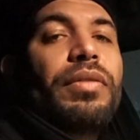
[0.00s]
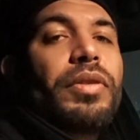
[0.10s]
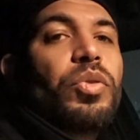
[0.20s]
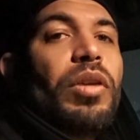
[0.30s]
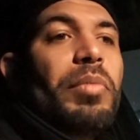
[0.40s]

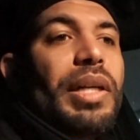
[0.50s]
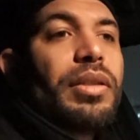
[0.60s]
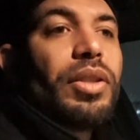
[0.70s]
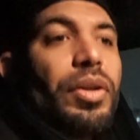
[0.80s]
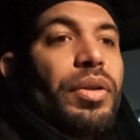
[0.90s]
12
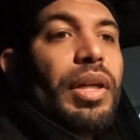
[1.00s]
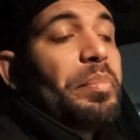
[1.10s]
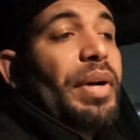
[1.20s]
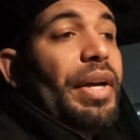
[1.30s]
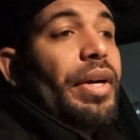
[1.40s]
months, so
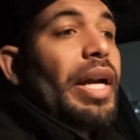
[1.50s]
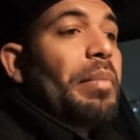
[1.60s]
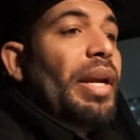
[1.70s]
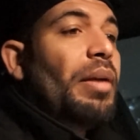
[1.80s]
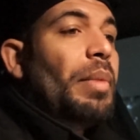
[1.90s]
pretty good. I
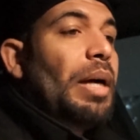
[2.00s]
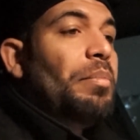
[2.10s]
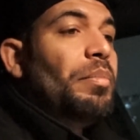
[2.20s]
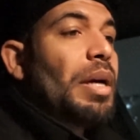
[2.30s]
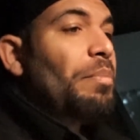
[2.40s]
mean,
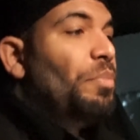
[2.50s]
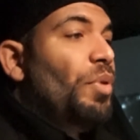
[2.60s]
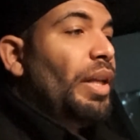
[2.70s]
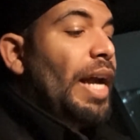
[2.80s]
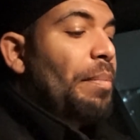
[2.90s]
I'm
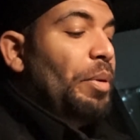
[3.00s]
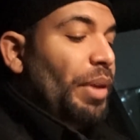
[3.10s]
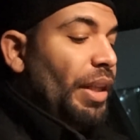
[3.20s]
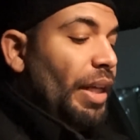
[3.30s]
really happy with